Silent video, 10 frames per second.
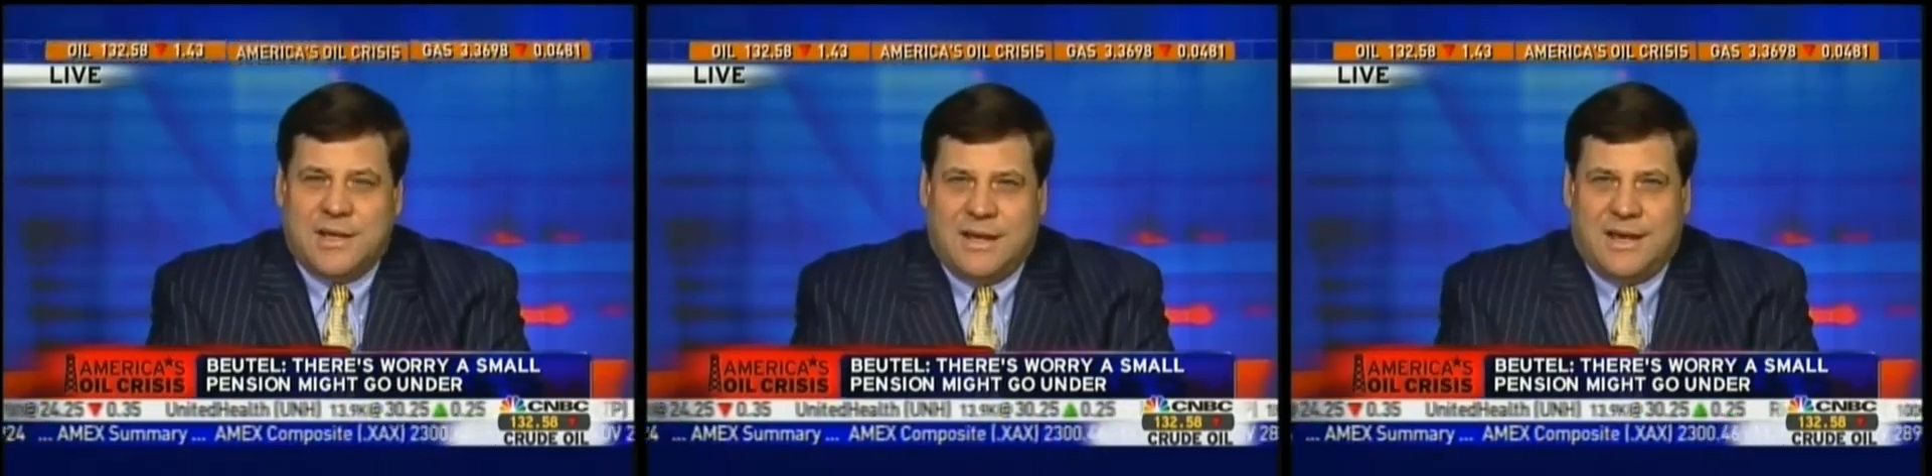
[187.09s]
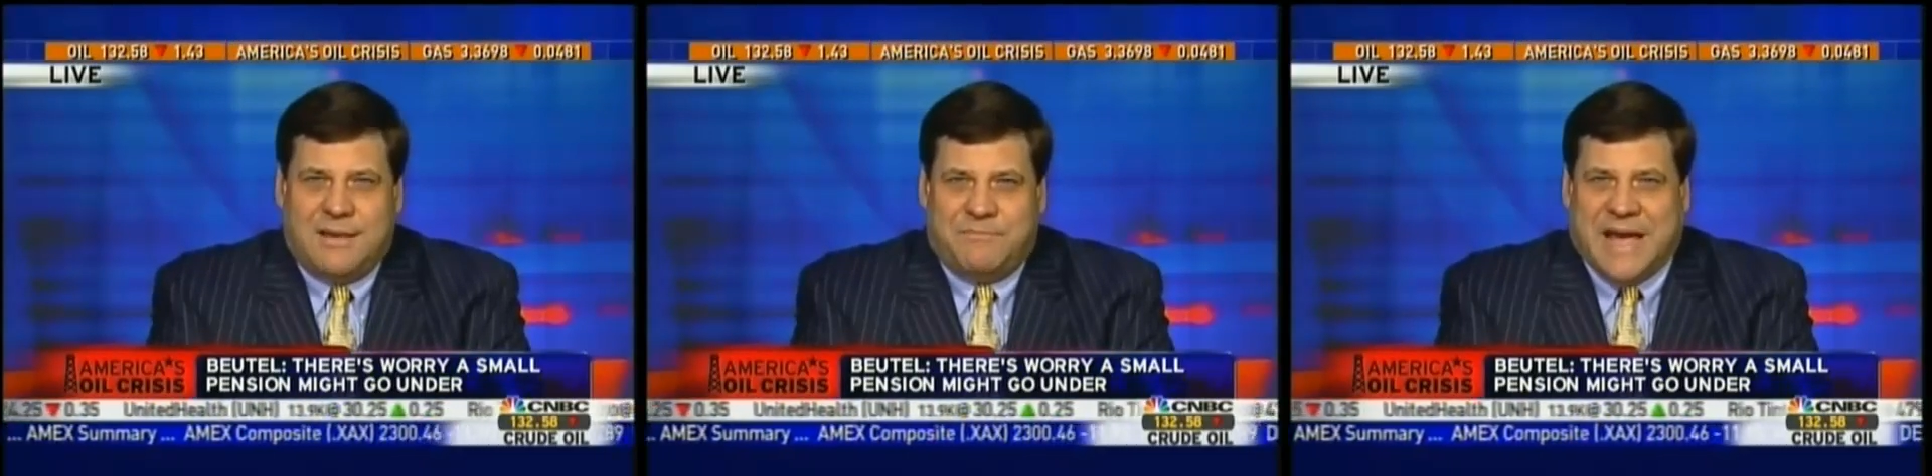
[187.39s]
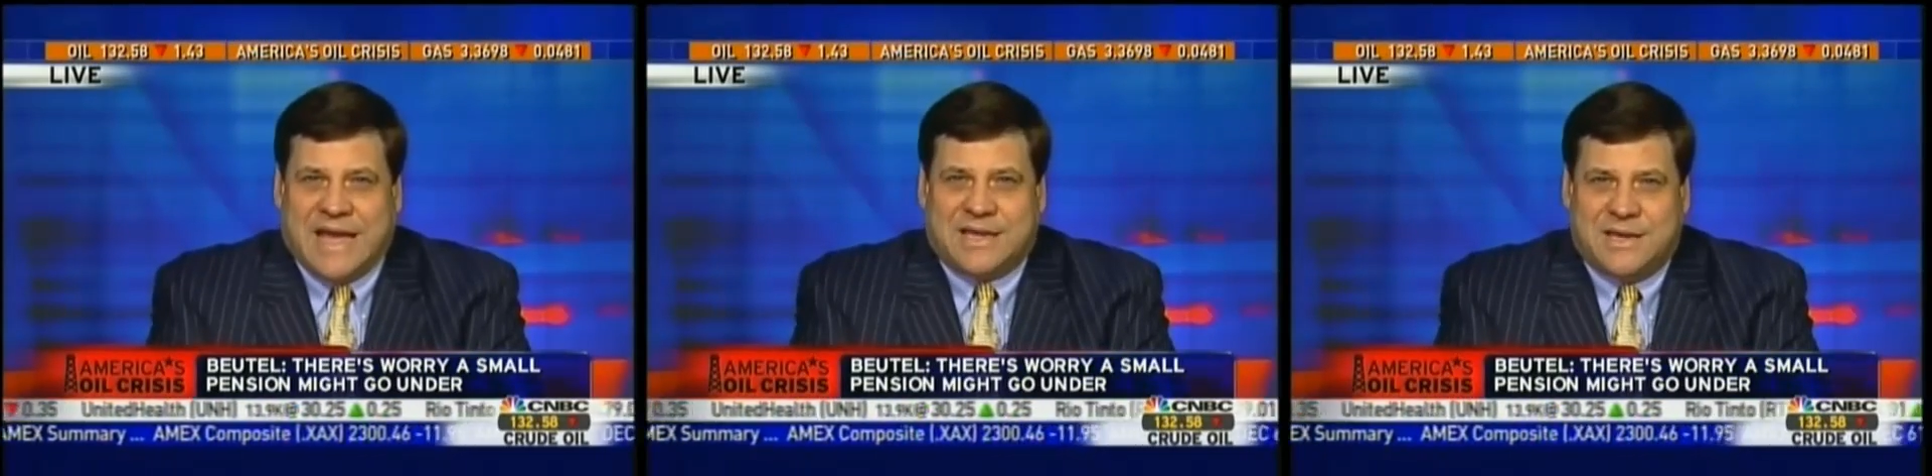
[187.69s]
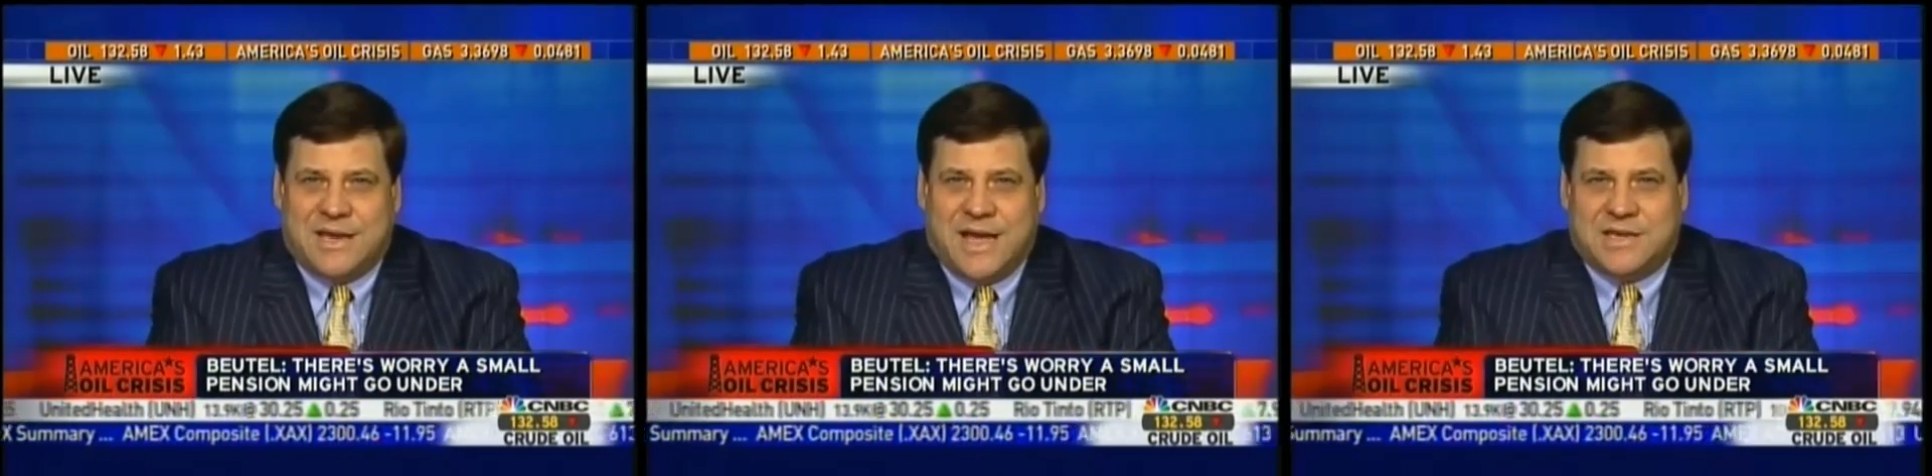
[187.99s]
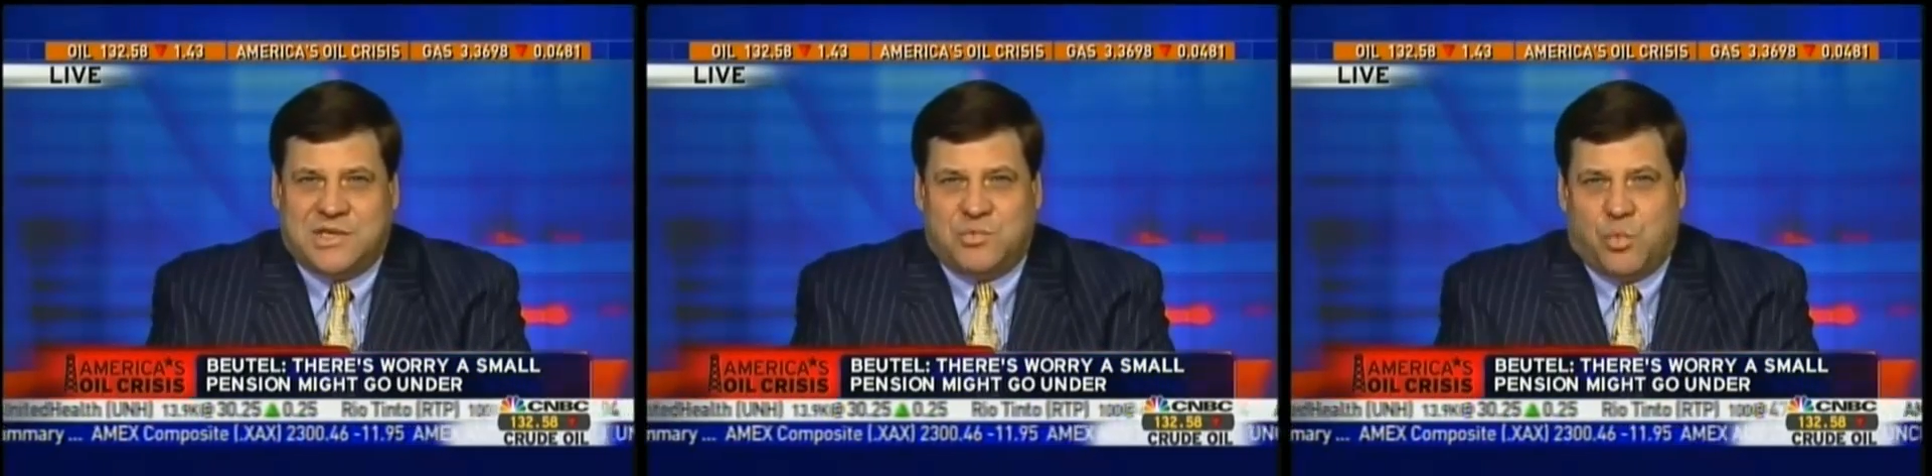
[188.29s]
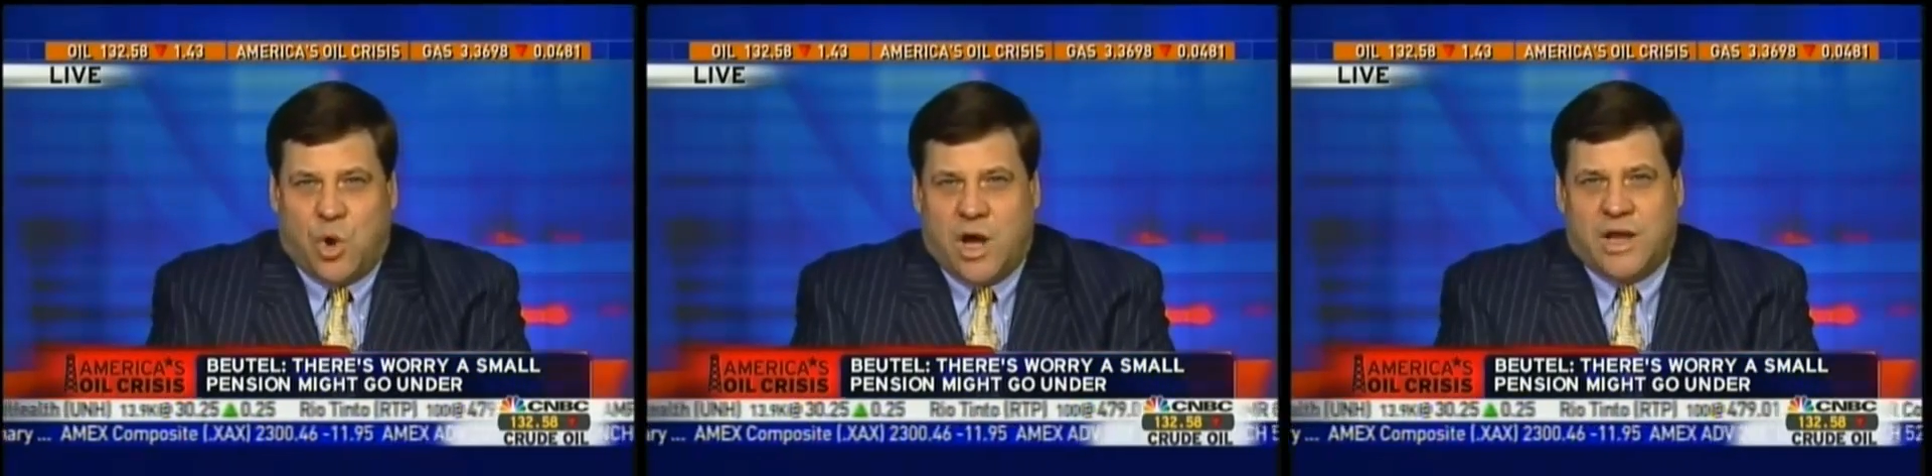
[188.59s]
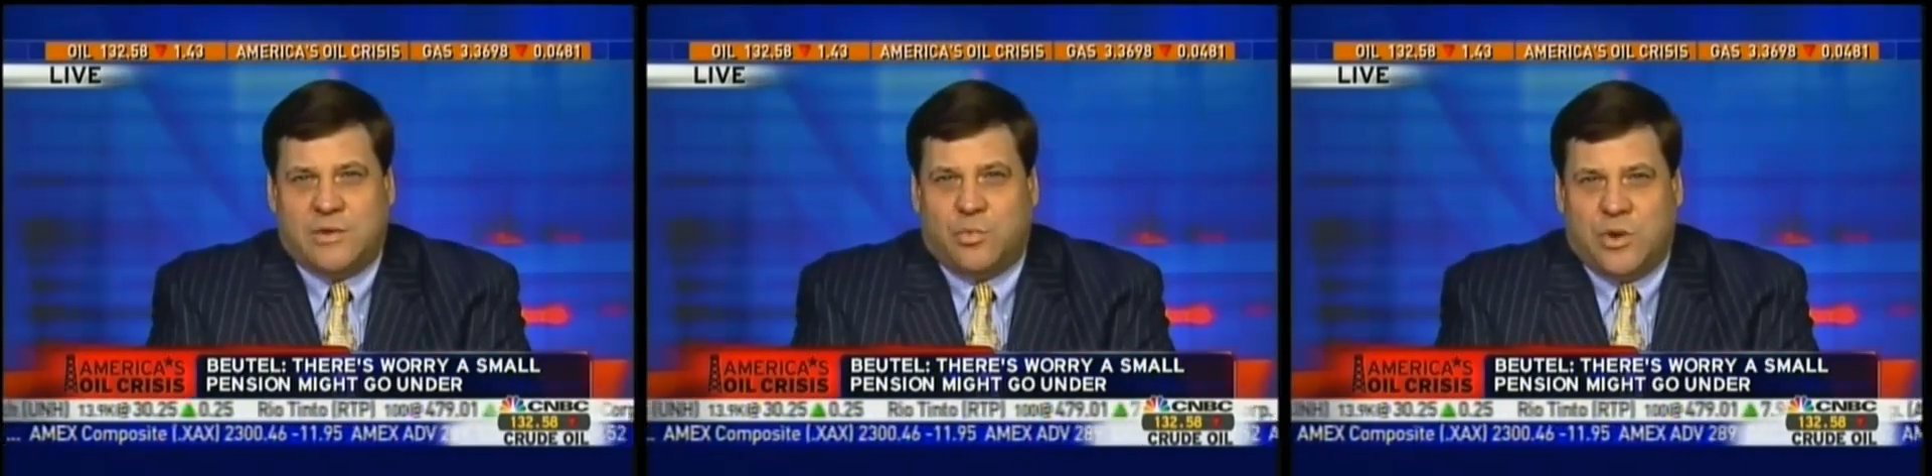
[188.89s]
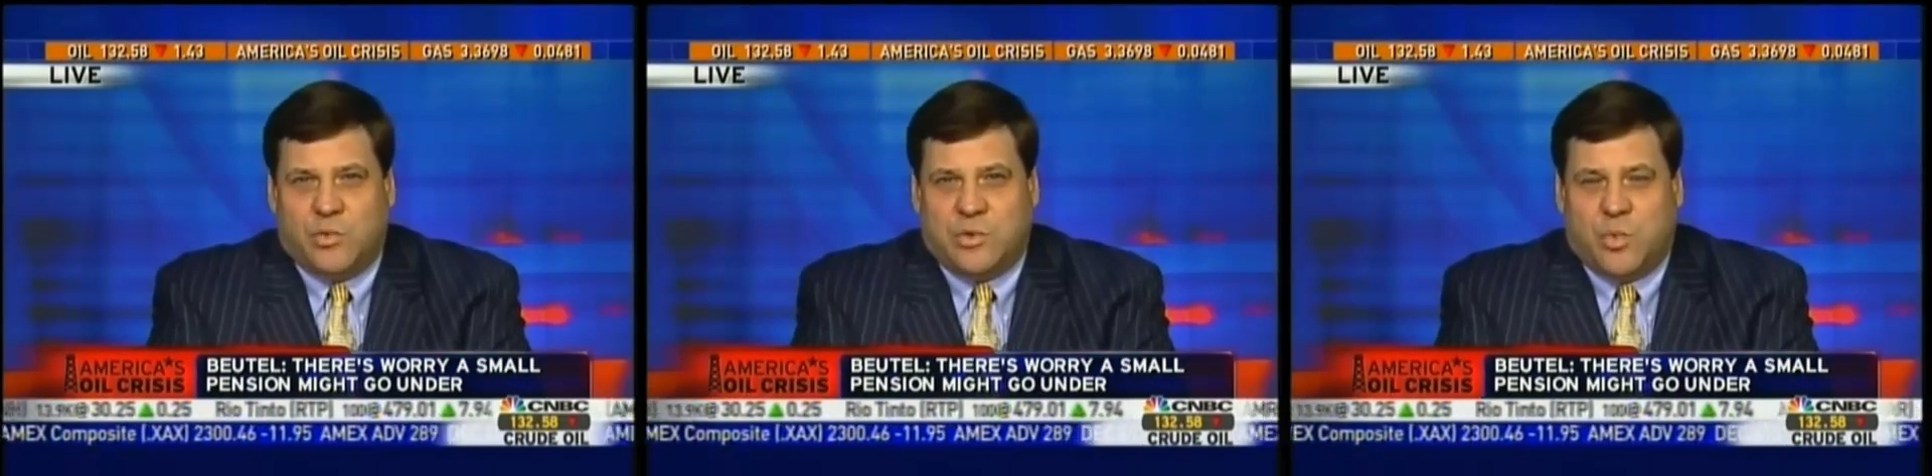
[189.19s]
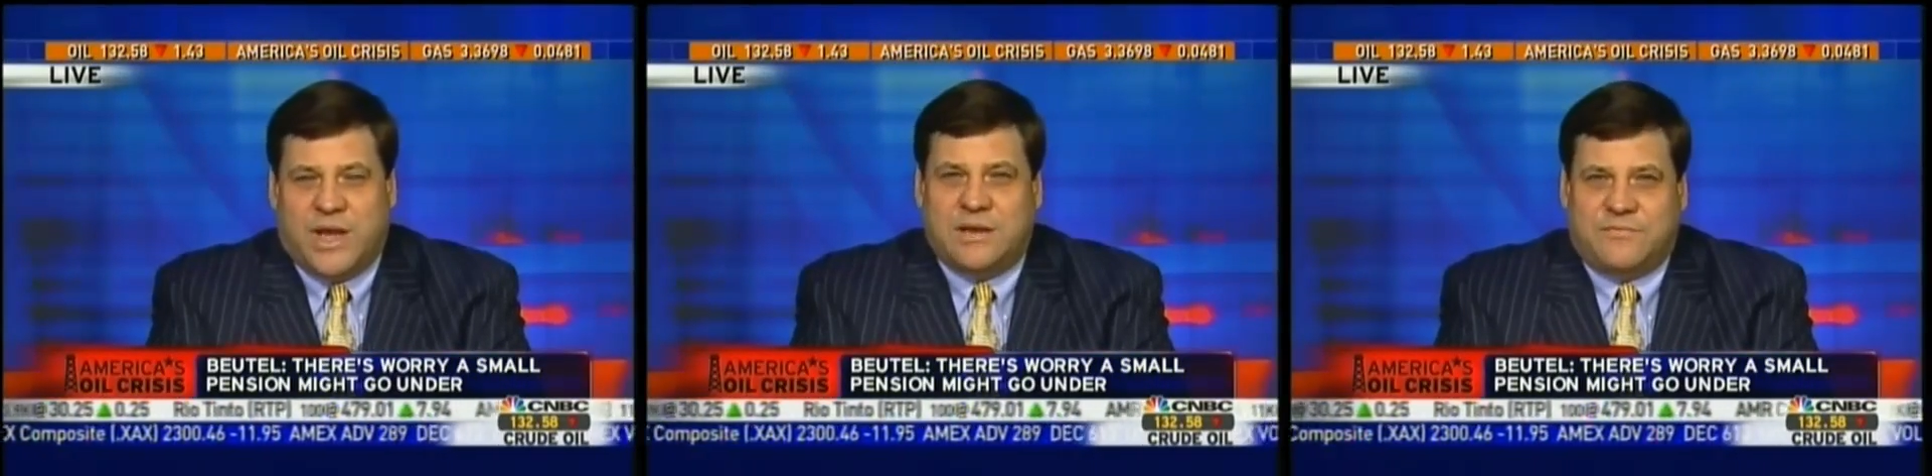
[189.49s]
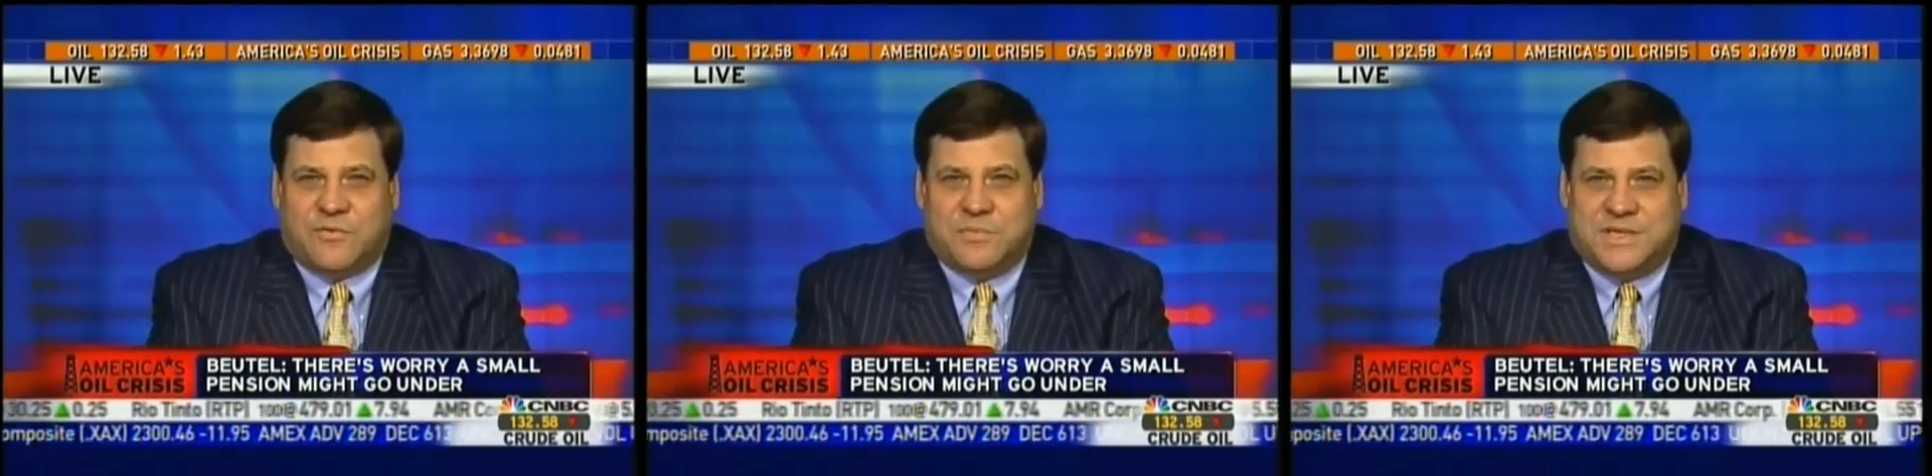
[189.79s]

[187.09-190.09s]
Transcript: back in '91 when we went from